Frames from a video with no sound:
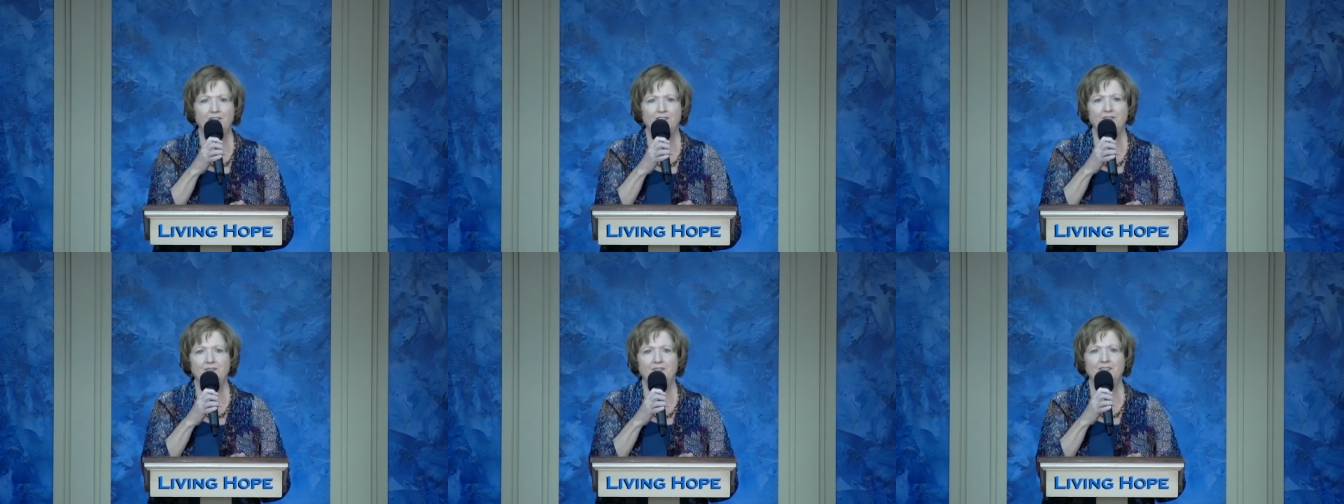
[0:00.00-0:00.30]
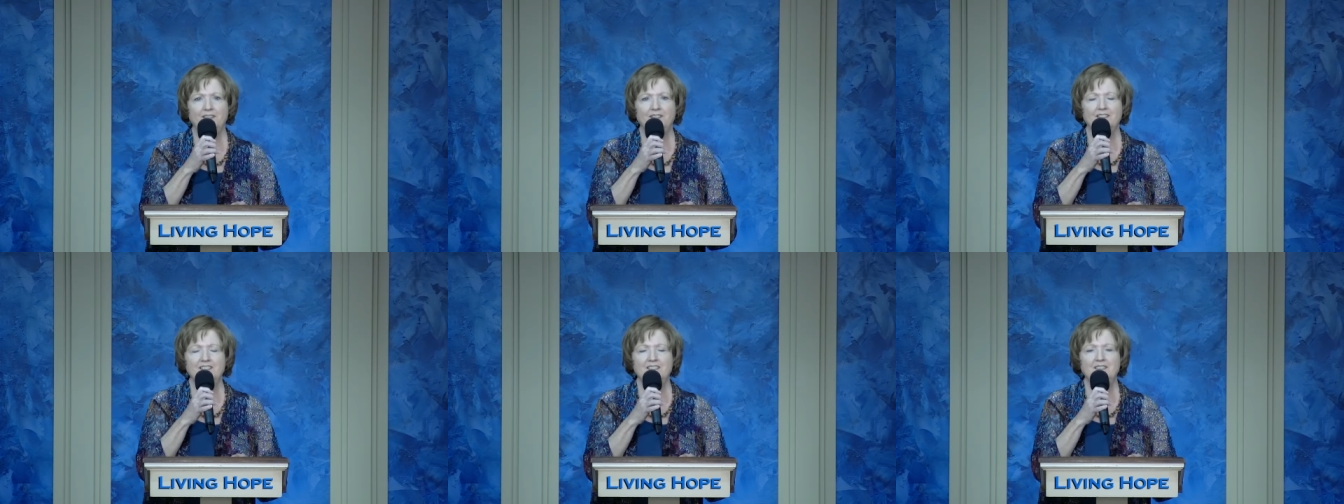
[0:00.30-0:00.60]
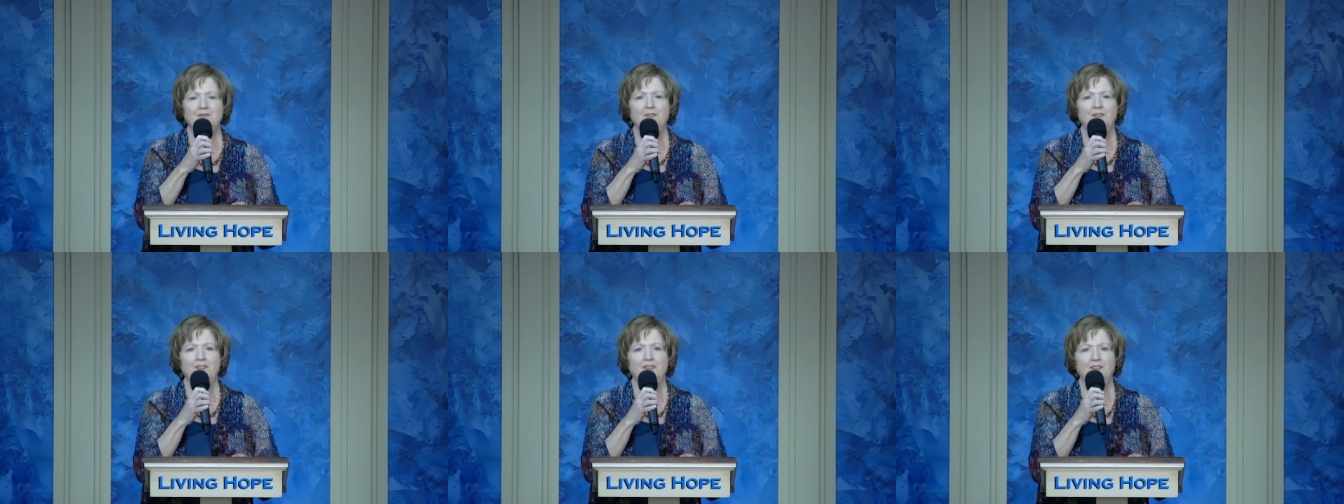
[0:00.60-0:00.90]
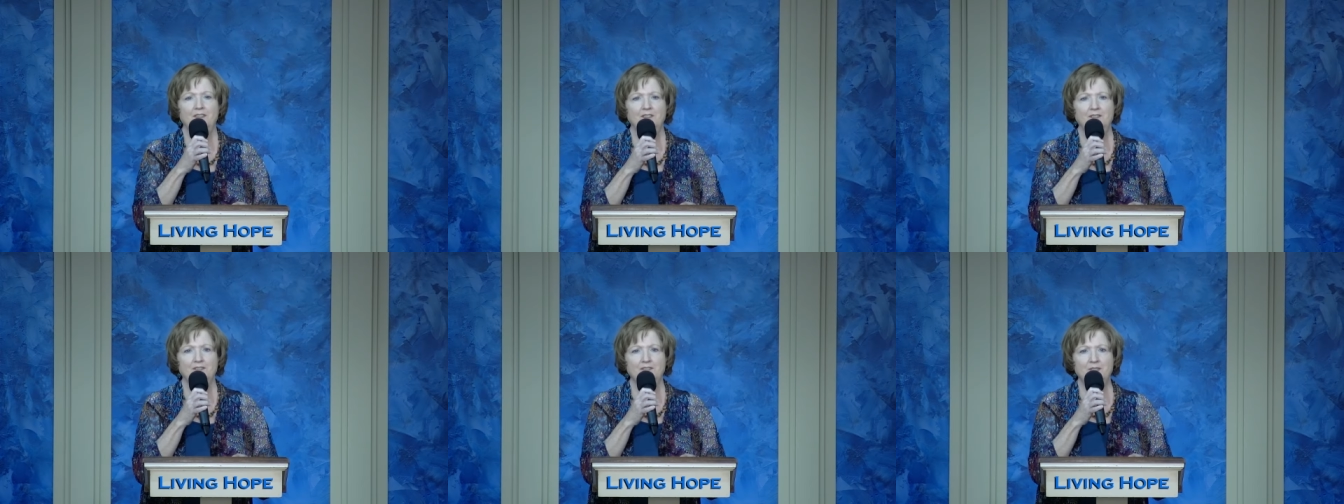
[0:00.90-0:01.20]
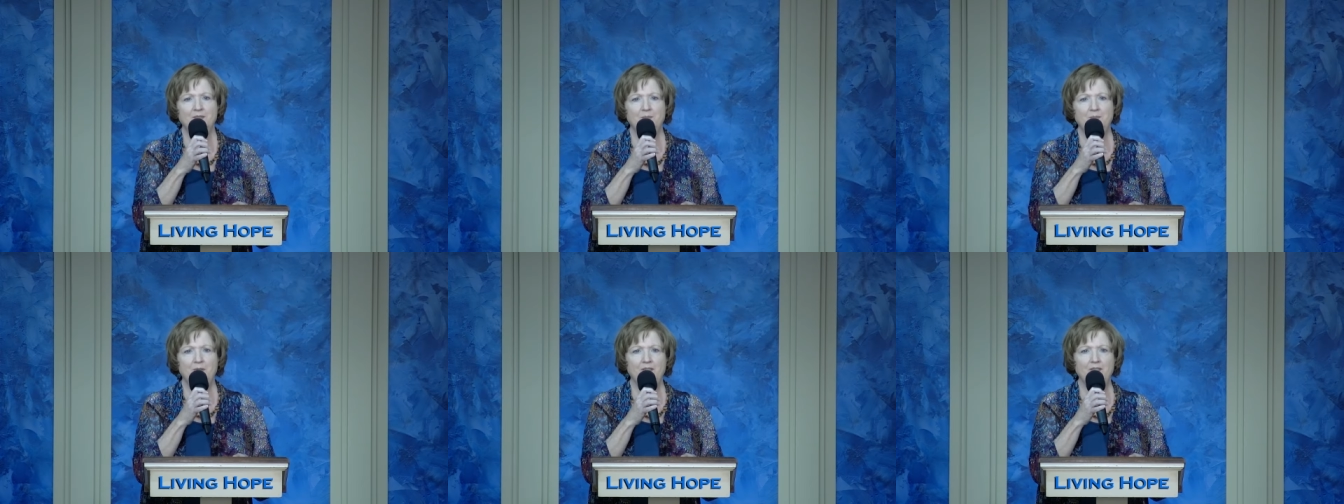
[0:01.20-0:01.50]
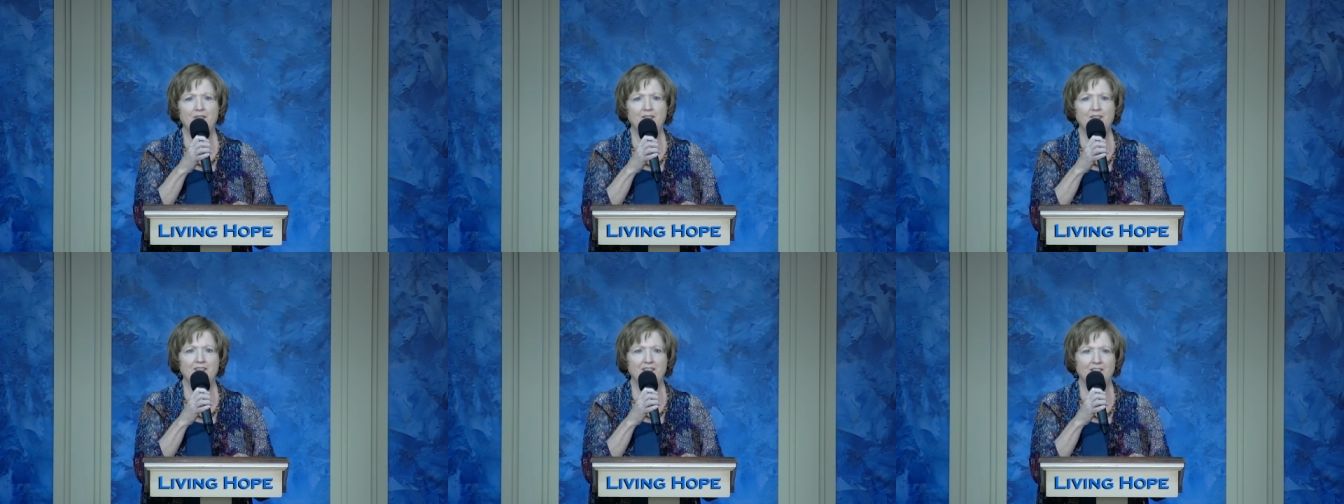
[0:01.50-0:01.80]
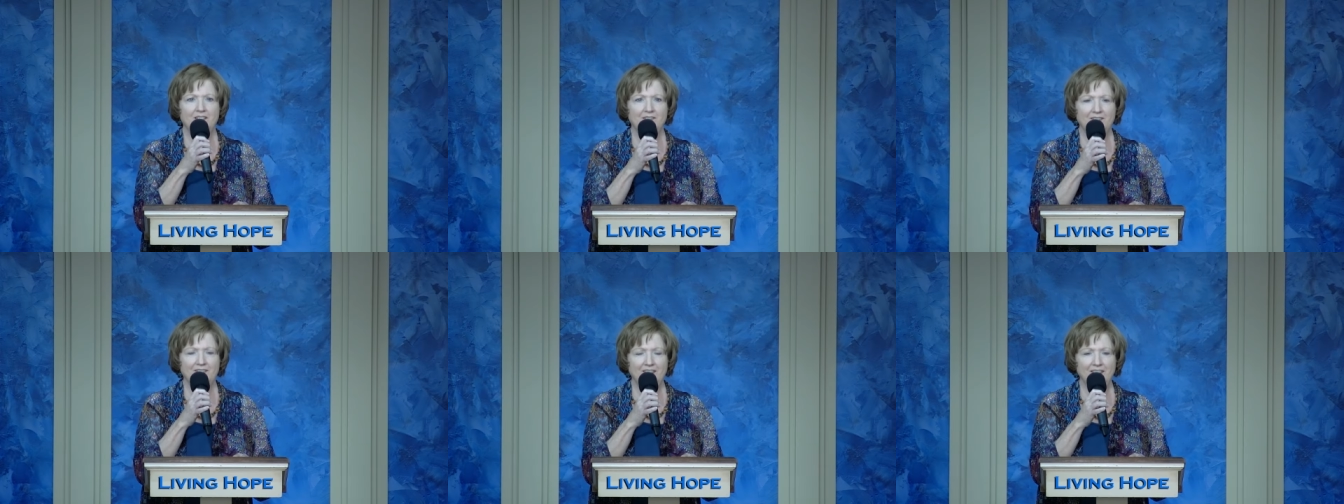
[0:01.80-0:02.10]
fill us with your
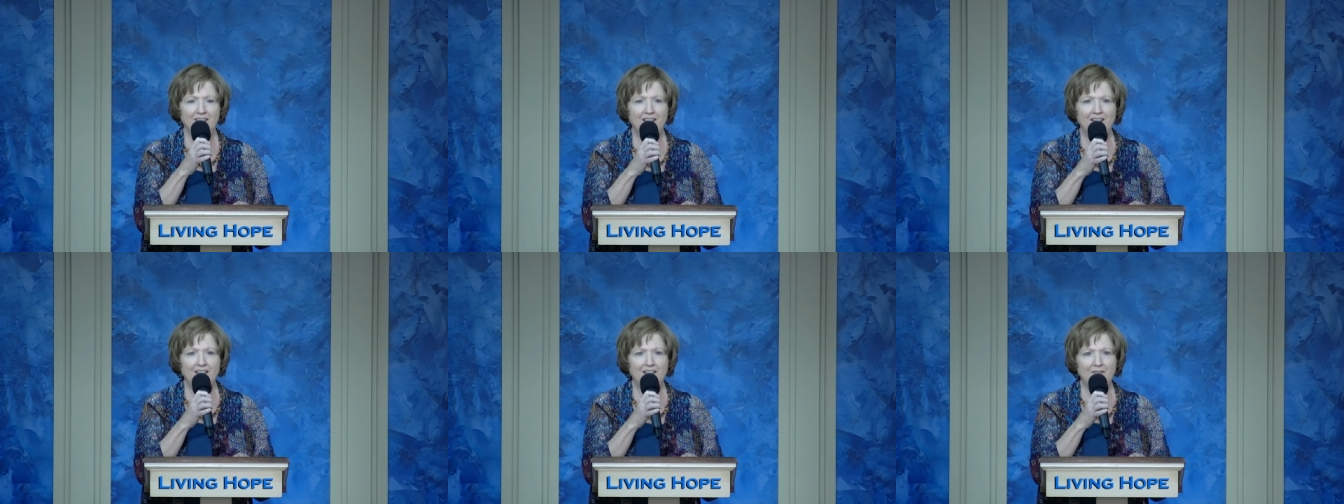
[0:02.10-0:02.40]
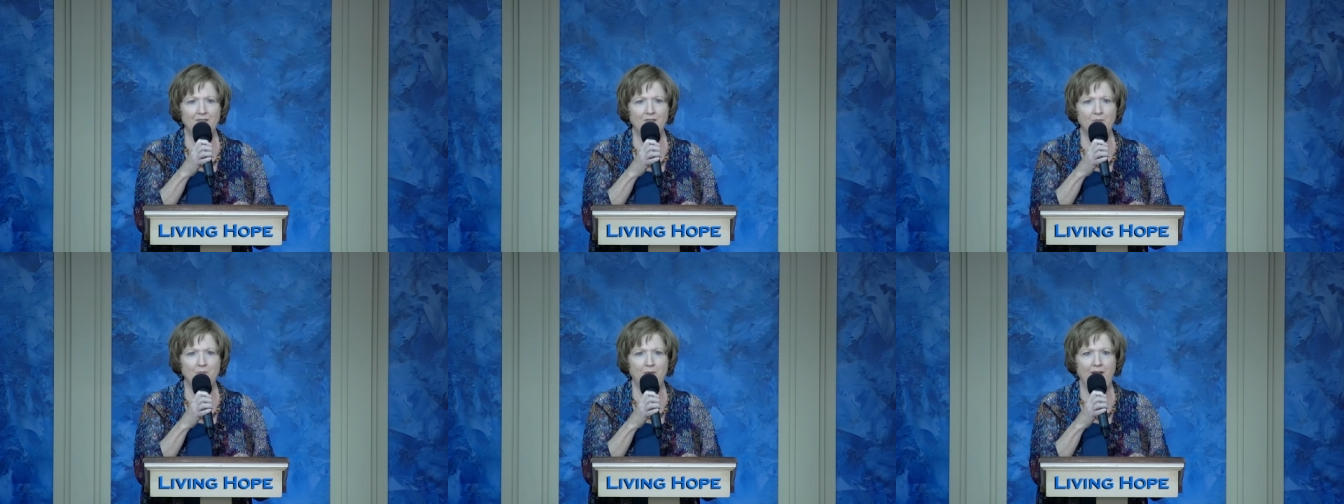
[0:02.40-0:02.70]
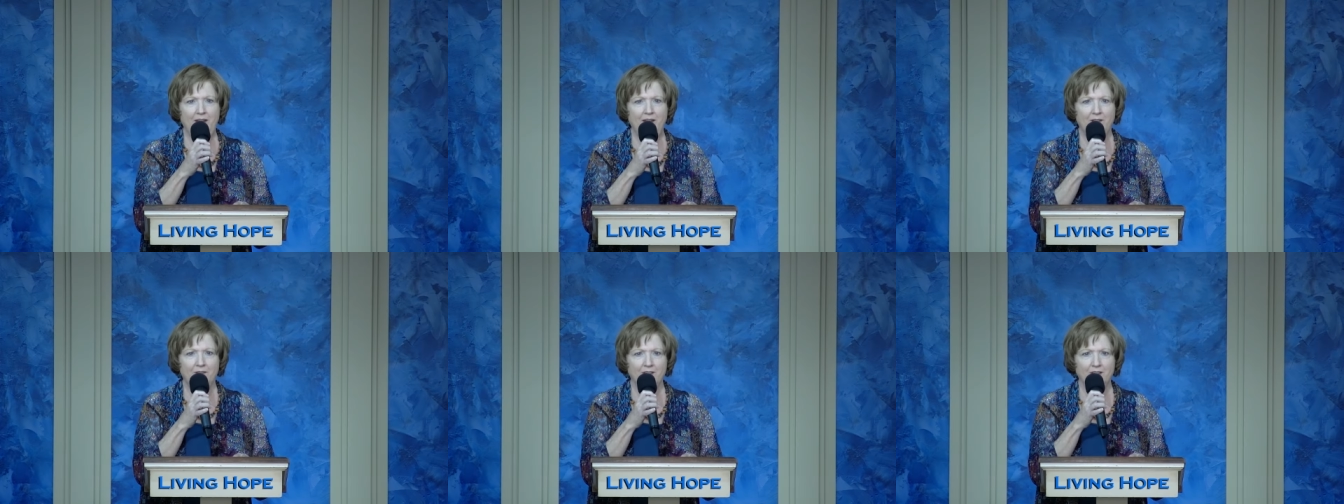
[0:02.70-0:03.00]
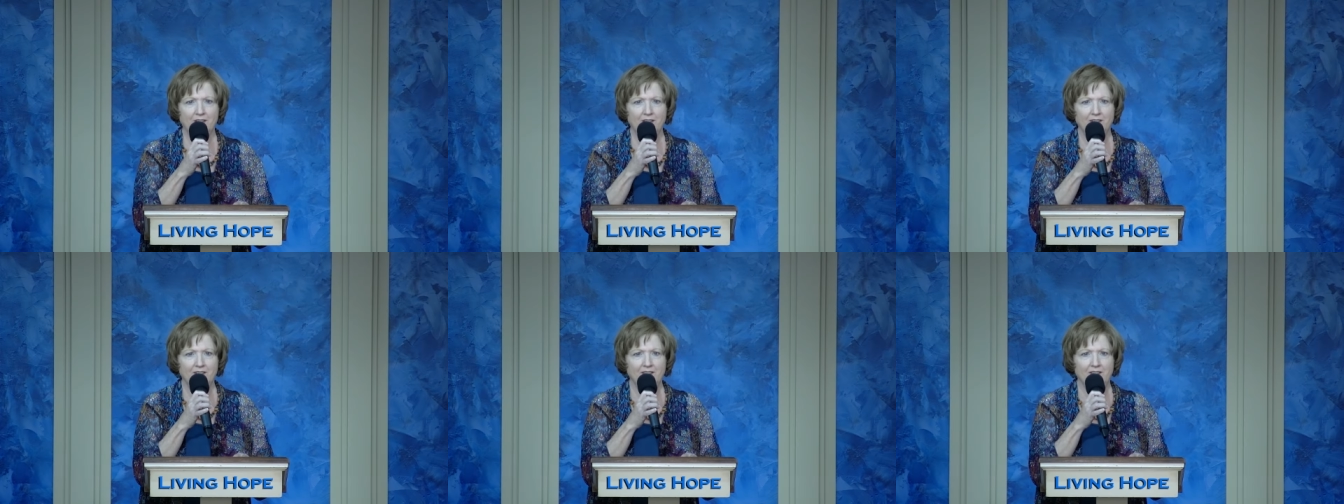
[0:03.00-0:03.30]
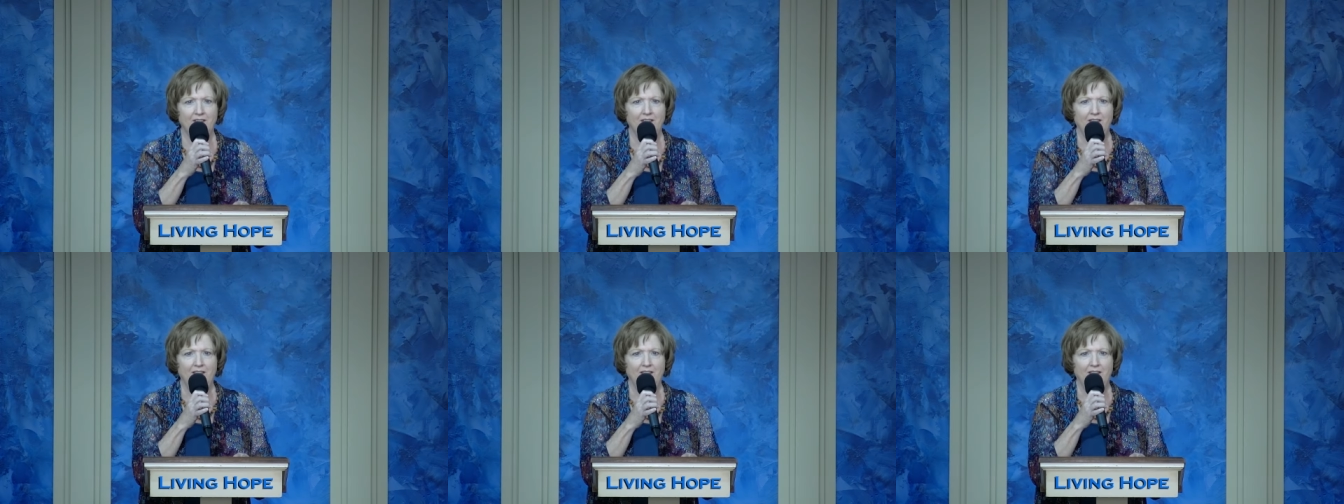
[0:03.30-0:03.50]
spirit of love and power.